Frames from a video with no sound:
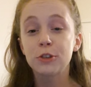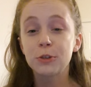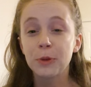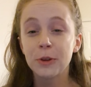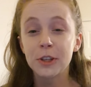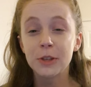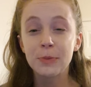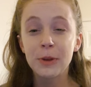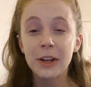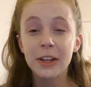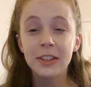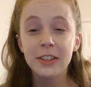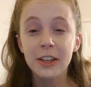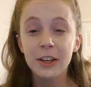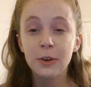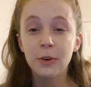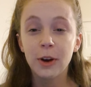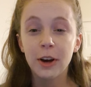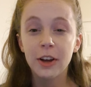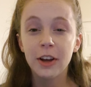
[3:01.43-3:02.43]
responsibility
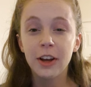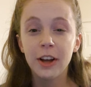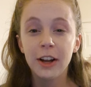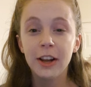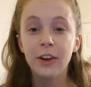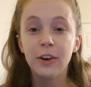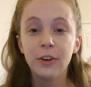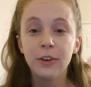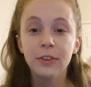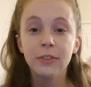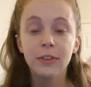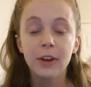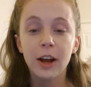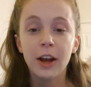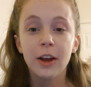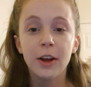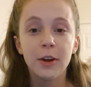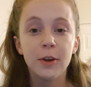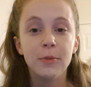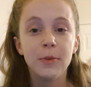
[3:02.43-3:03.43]
quite early on.
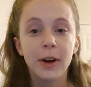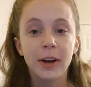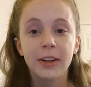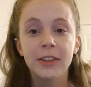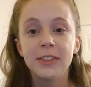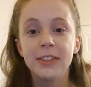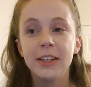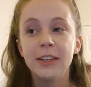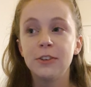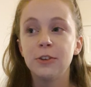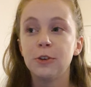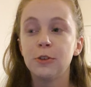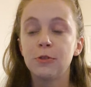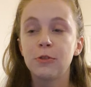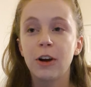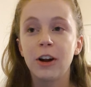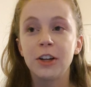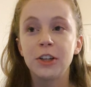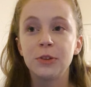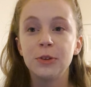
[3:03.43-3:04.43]
I can see sort of
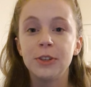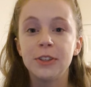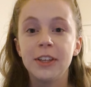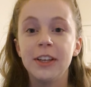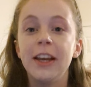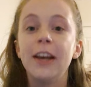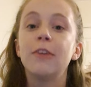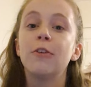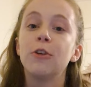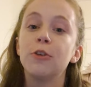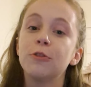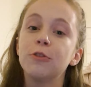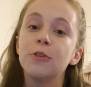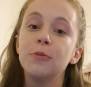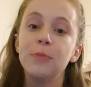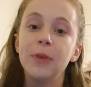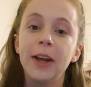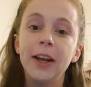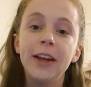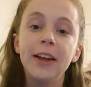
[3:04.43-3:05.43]
graduates a year on
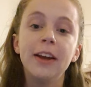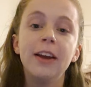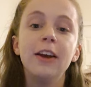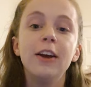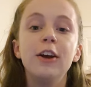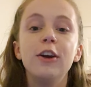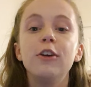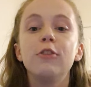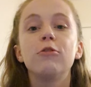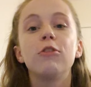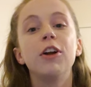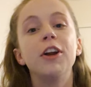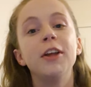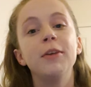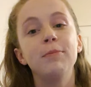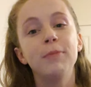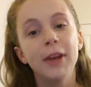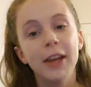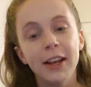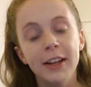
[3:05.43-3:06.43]
from me
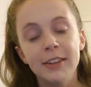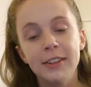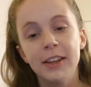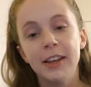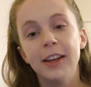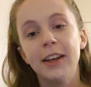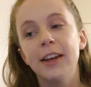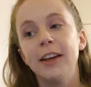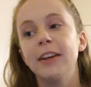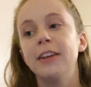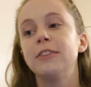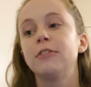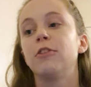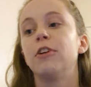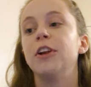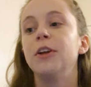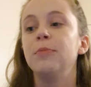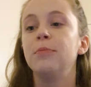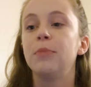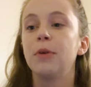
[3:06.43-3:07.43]
running meetings,
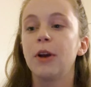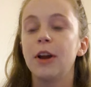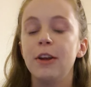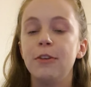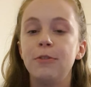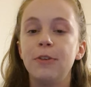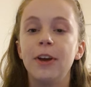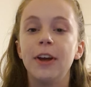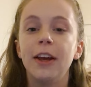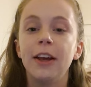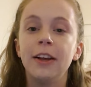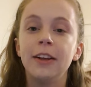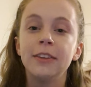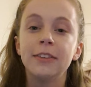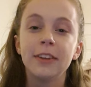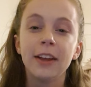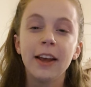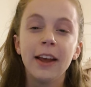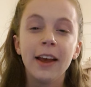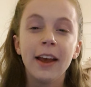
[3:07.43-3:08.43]
running
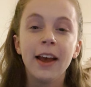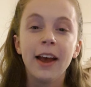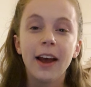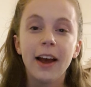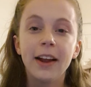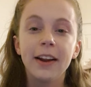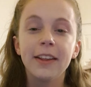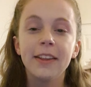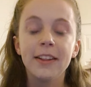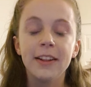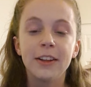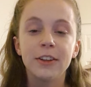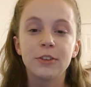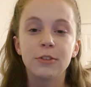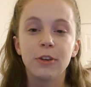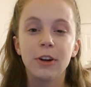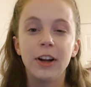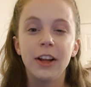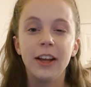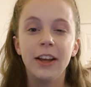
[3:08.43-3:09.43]
briefings, and I think that's a
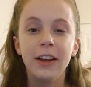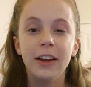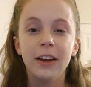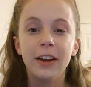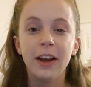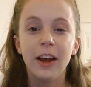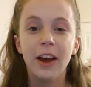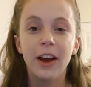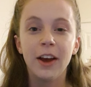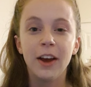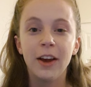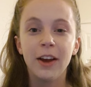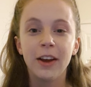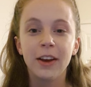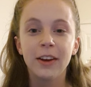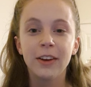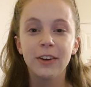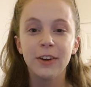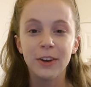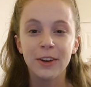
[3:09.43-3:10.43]
really
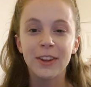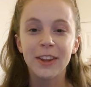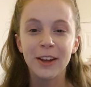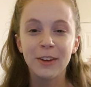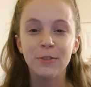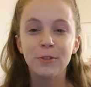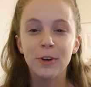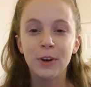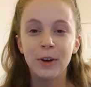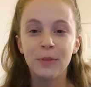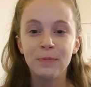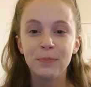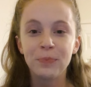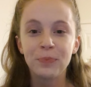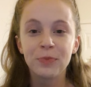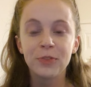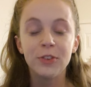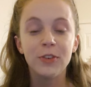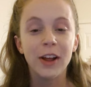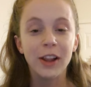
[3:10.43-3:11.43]
good thing for
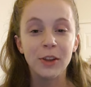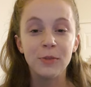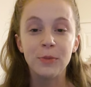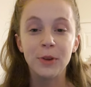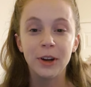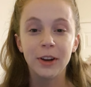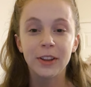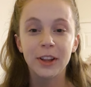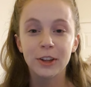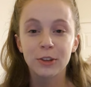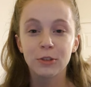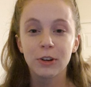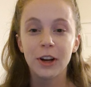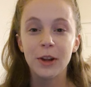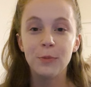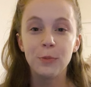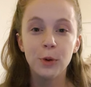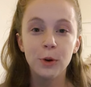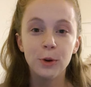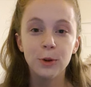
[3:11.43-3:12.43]
development. I think that's really
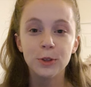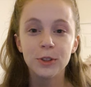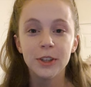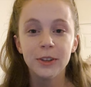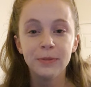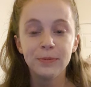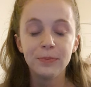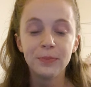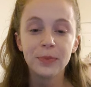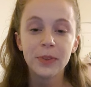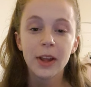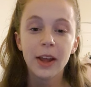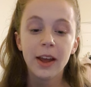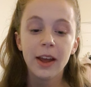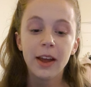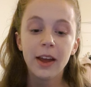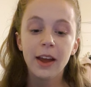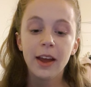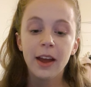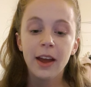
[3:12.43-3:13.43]
important.
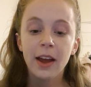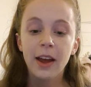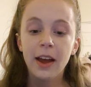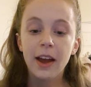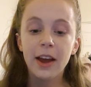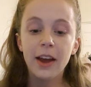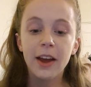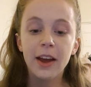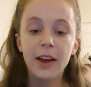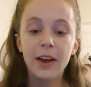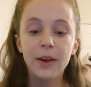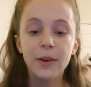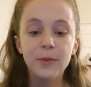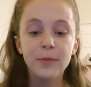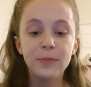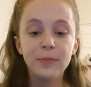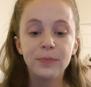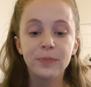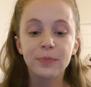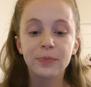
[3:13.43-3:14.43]

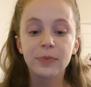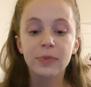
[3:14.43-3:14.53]
I